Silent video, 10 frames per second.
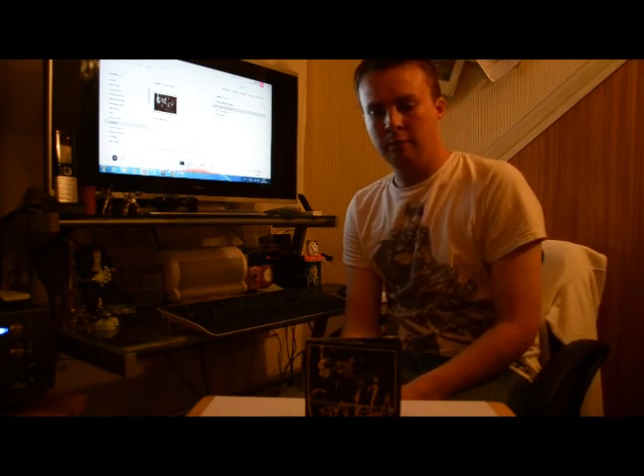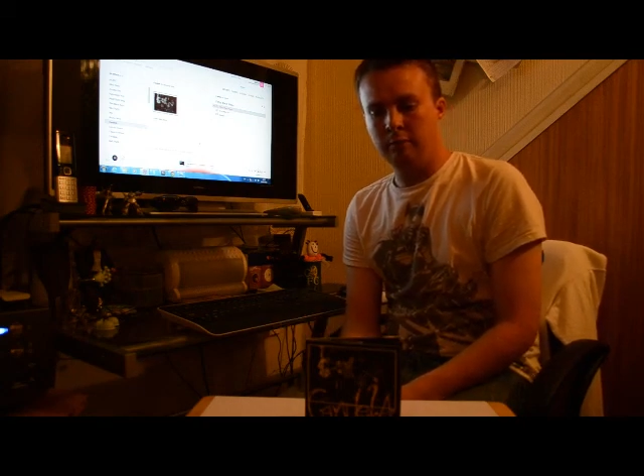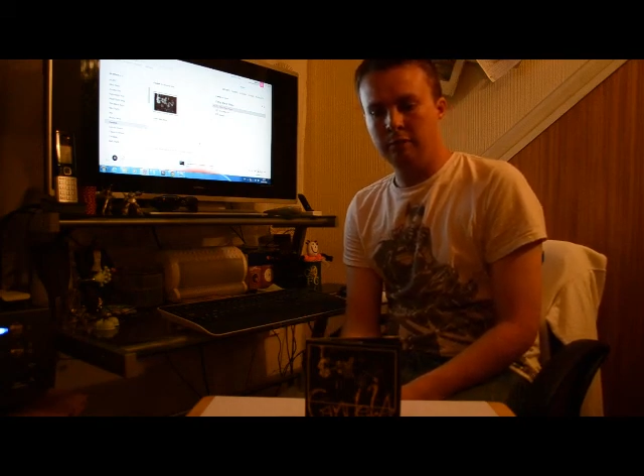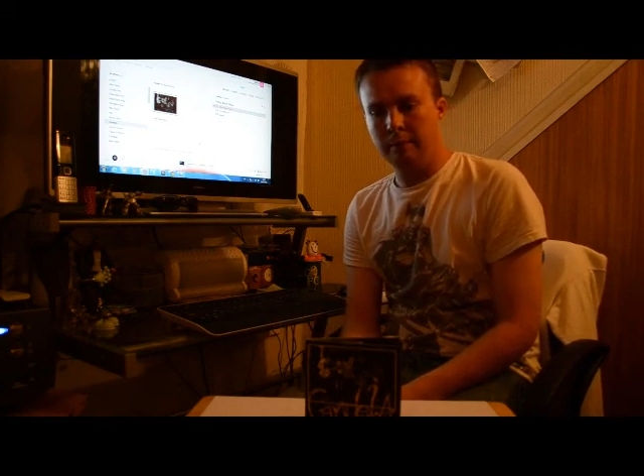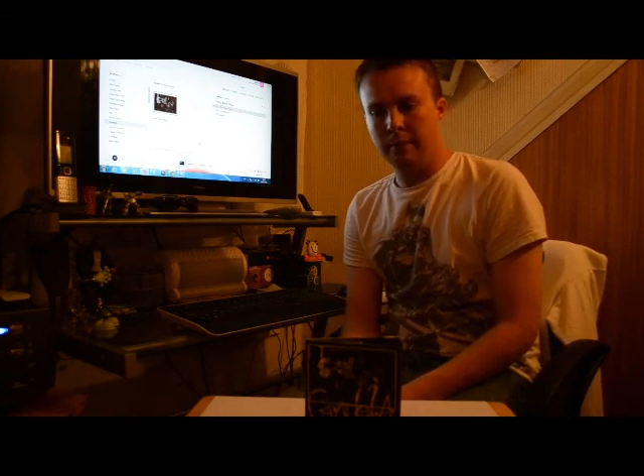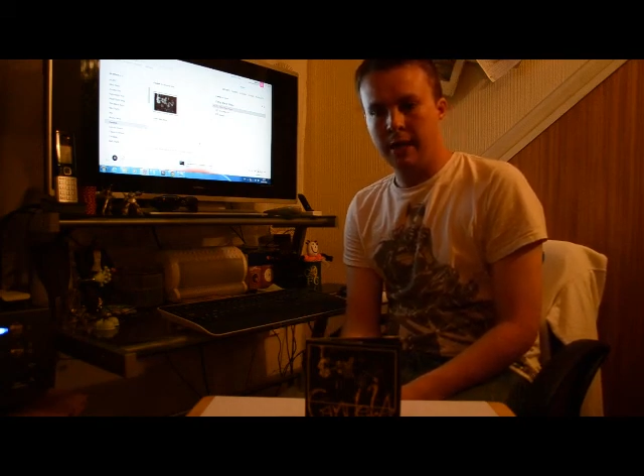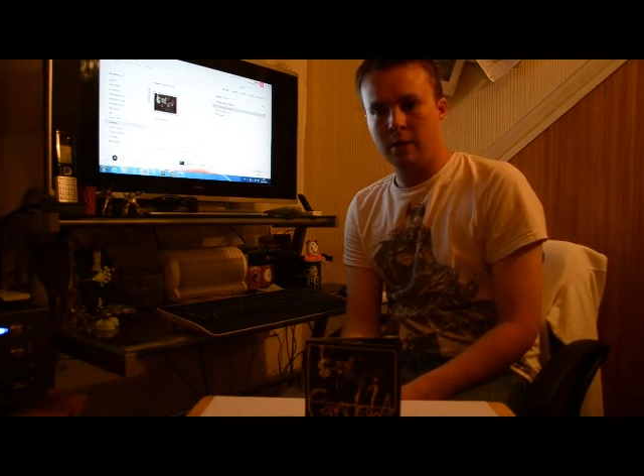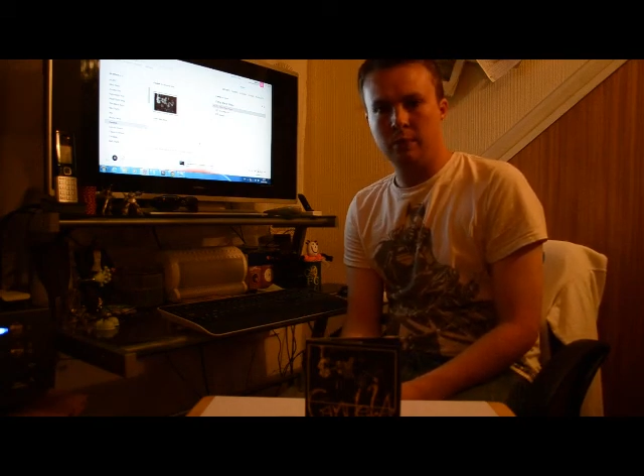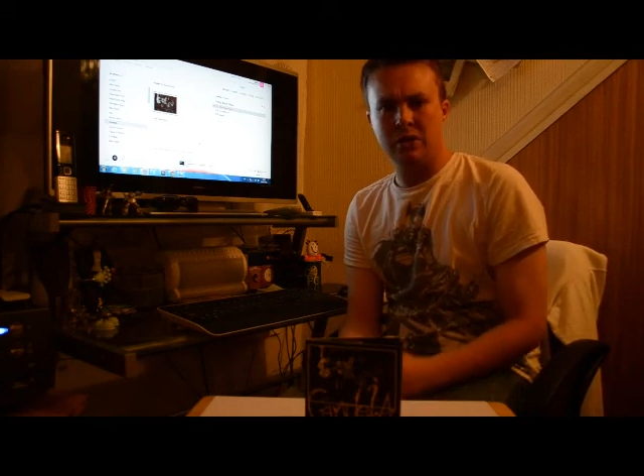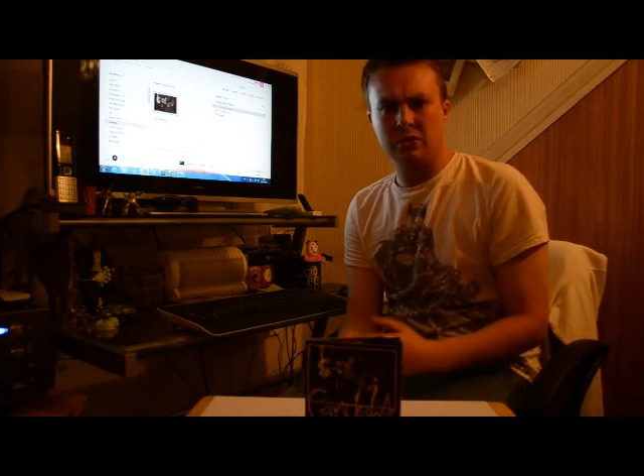From
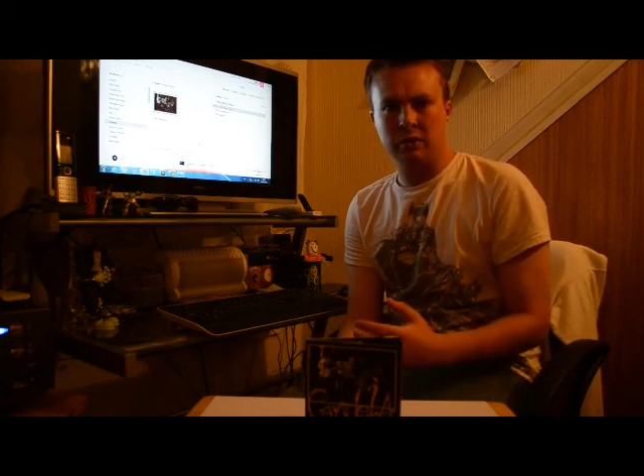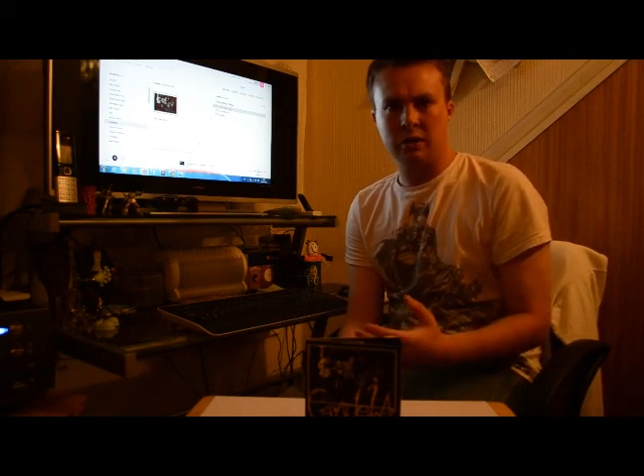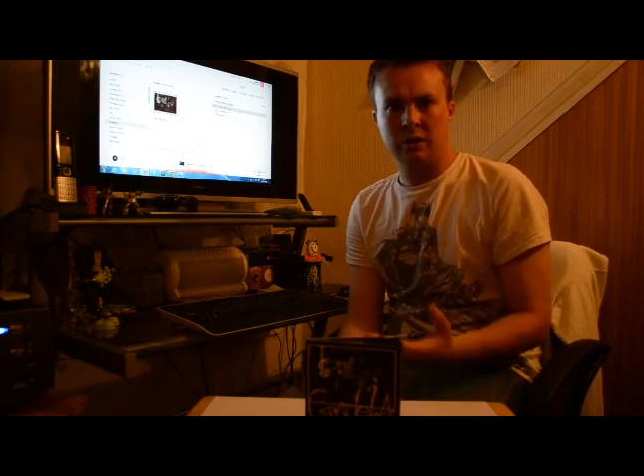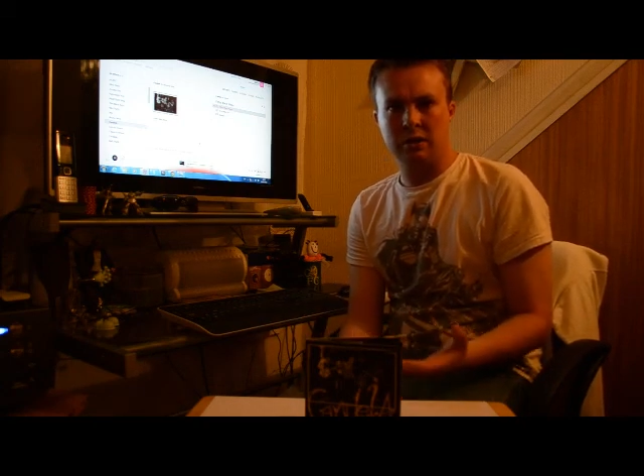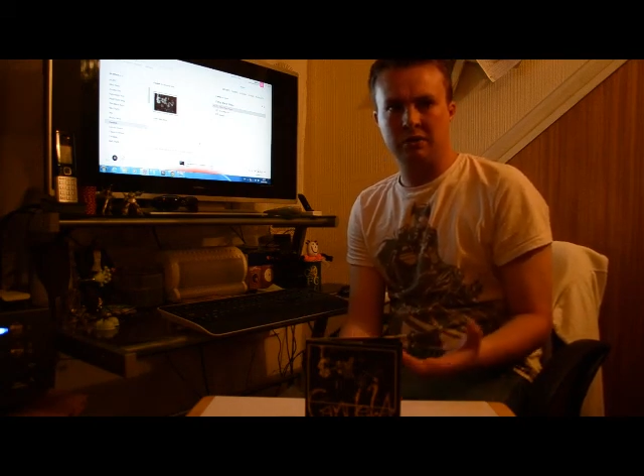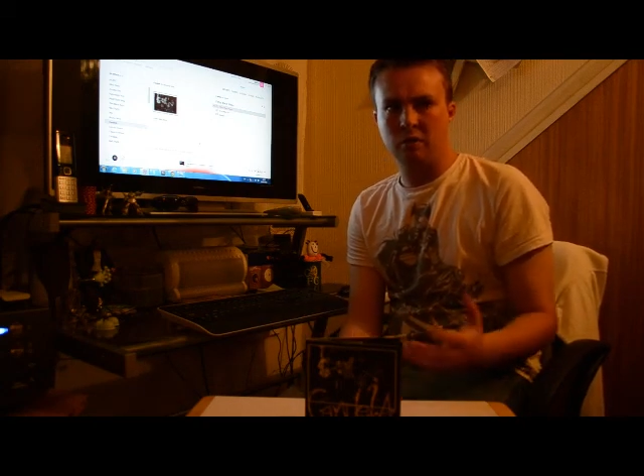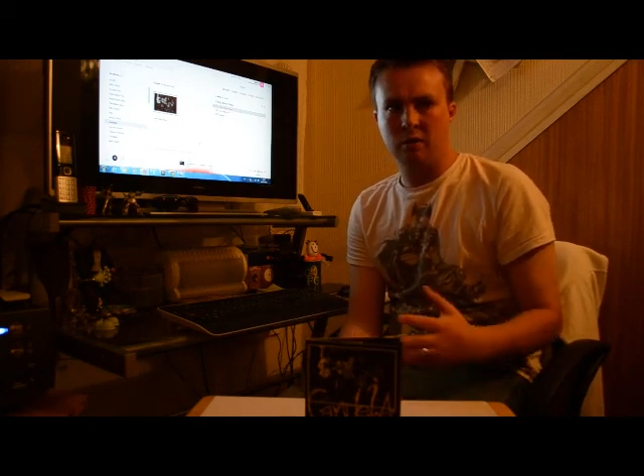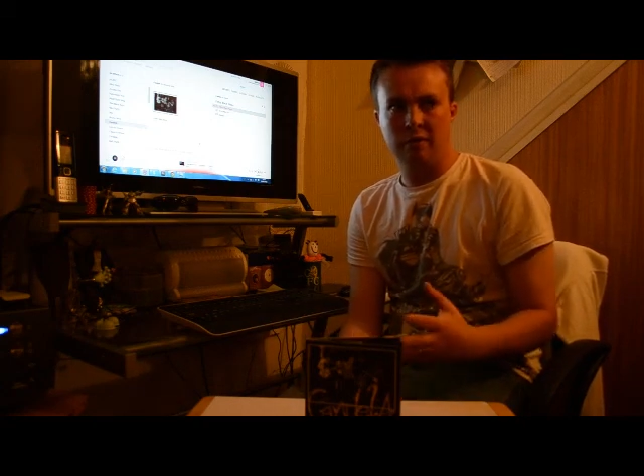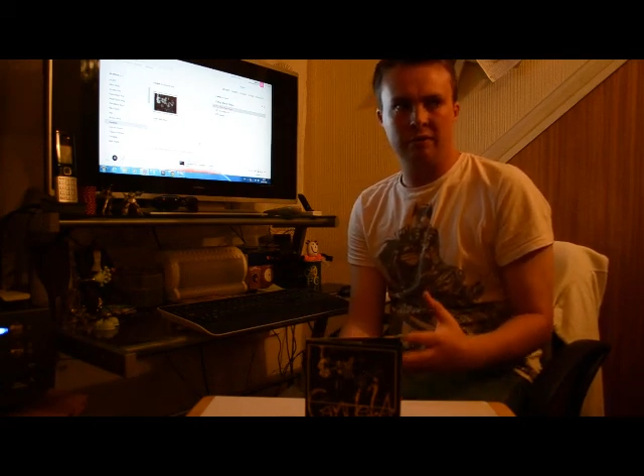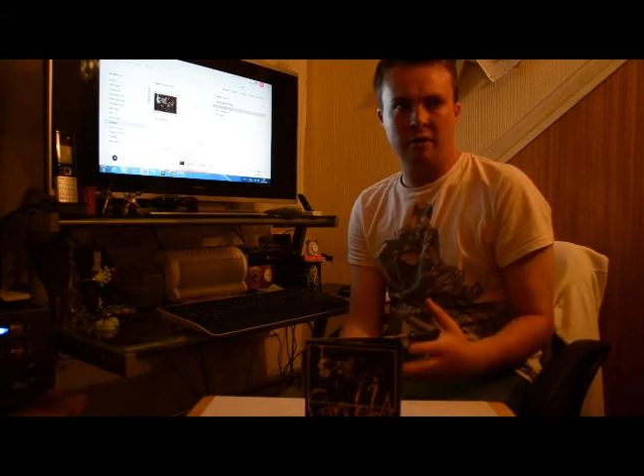there we saw the last
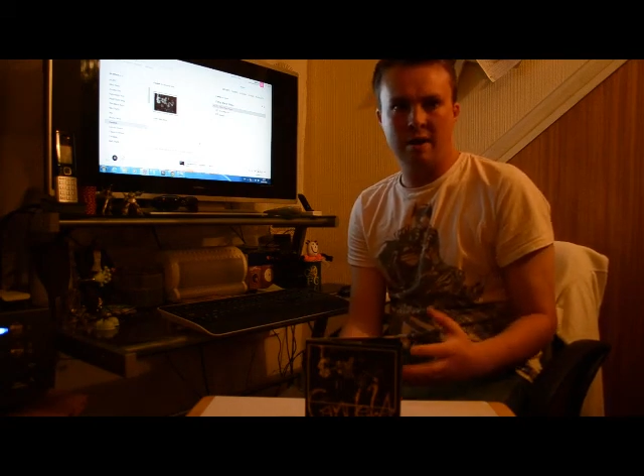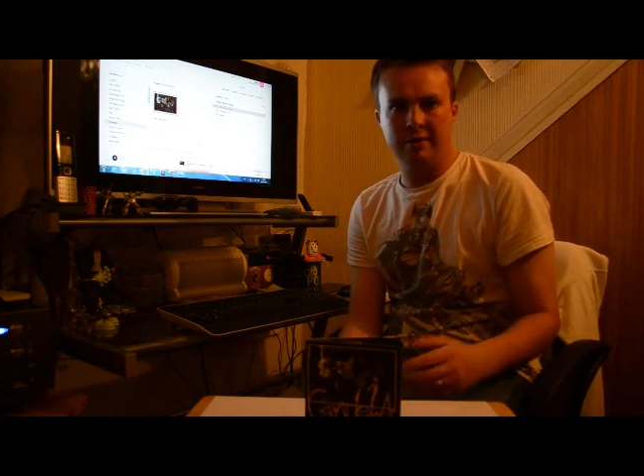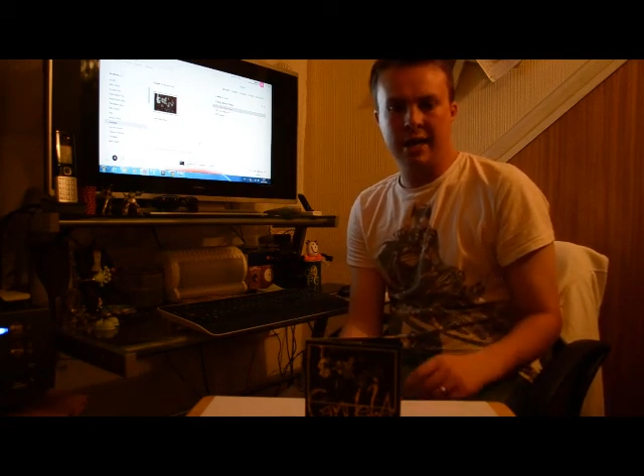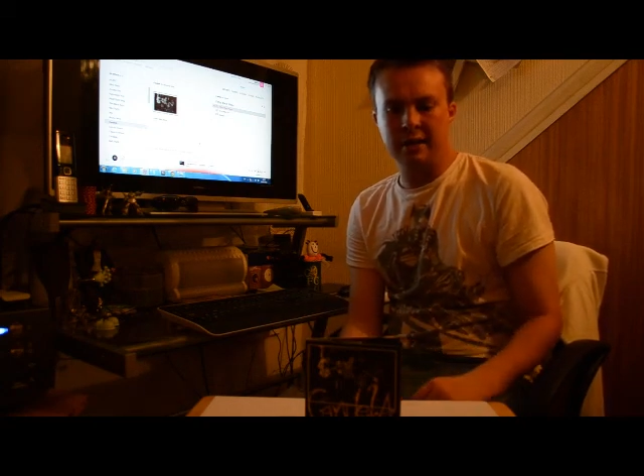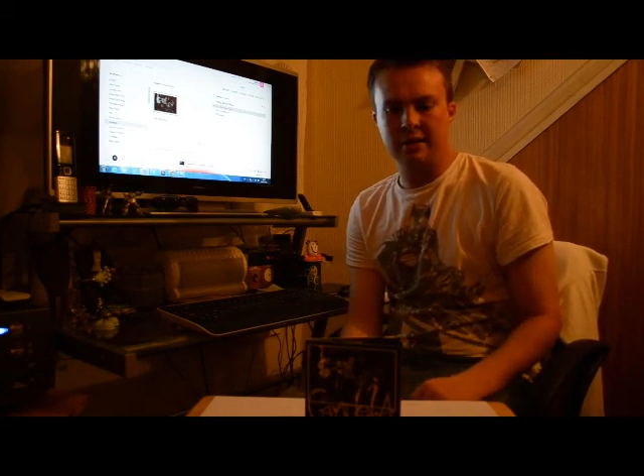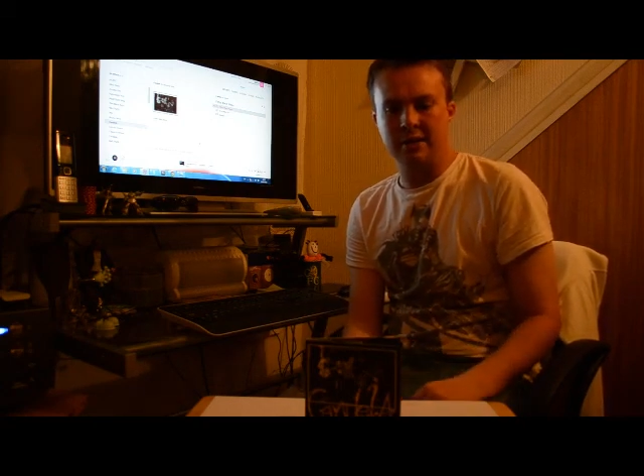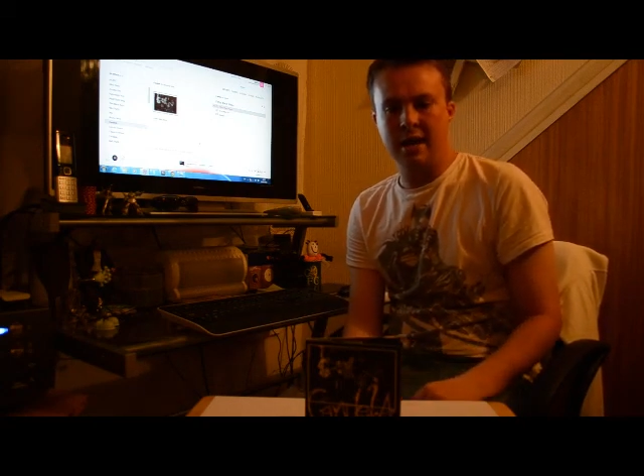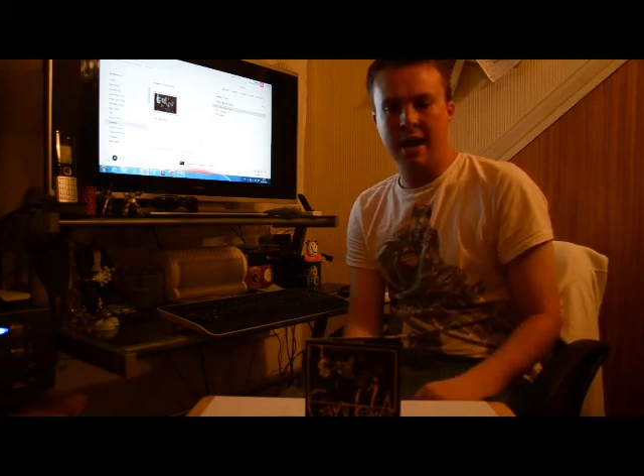4 or 5 acts,